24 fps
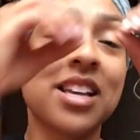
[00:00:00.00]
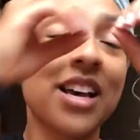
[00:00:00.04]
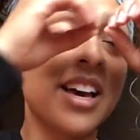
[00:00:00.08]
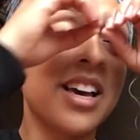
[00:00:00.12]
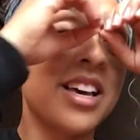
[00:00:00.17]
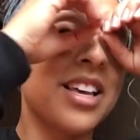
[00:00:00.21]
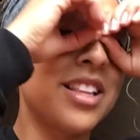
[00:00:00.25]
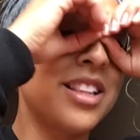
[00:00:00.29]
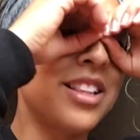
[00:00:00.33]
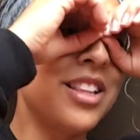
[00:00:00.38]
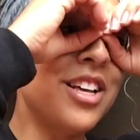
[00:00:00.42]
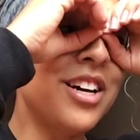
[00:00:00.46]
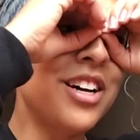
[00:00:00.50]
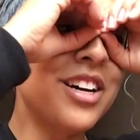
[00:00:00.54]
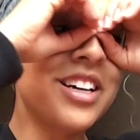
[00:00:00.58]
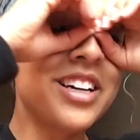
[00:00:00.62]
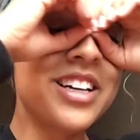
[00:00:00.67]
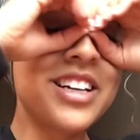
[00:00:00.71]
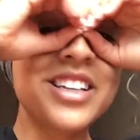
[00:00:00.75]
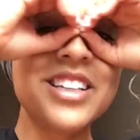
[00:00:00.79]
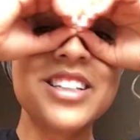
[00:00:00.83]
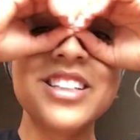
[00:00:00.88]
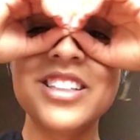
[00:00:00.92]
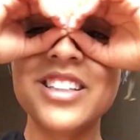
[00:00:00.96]
I look,
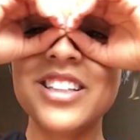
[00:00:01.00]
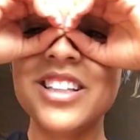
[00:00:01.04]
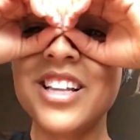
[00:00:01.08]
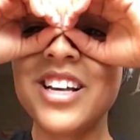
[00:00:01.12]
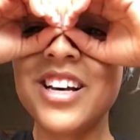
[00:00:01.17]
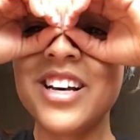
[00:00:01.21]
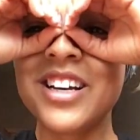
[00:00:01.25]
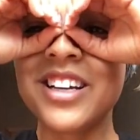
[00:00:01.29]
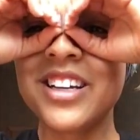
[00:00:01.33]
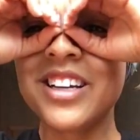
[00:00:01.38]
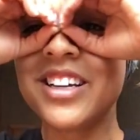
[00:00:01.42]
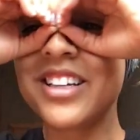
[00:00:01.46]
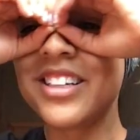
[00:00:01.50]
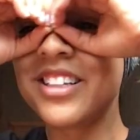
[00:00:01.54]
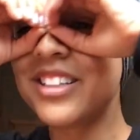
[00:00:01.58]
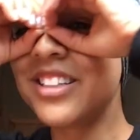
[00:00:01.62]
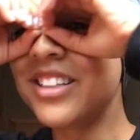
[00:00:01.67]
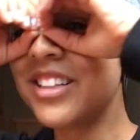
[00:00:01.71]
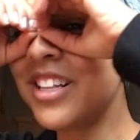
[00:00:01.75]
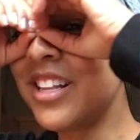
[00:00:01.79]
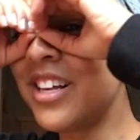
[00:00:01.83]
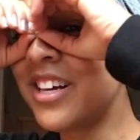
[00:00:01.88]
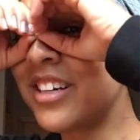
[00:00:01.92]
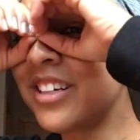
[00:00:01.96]
look,
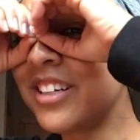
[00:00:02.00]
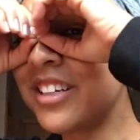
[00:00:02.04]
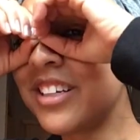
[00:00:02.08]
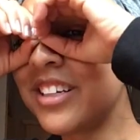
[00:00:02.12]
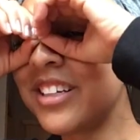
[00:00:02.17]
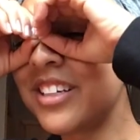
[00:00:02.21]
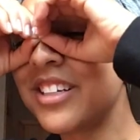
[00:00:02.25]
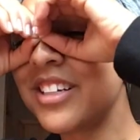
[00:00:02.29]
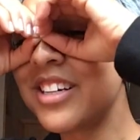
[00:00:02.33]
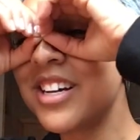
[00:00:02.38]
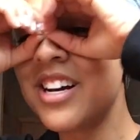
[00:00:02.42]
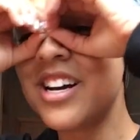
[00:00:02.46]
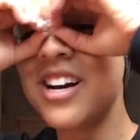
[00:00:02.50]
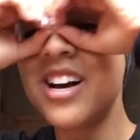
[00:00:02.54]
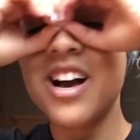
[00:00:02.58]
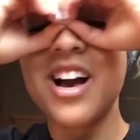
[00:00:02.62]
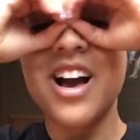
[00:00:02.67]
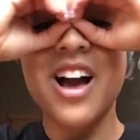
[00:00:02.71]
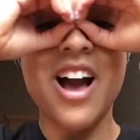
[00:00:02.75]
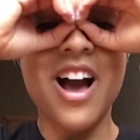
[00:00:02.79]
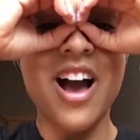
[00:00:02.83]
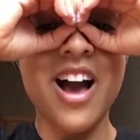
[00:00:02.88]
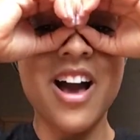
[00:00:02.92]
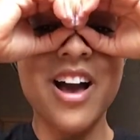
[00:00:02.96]
look.
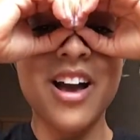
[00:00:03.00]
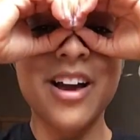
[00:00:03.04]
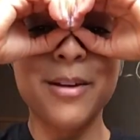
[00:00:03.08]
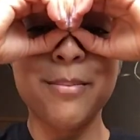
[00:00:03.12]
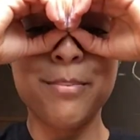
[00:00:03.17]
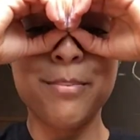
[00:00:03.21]
I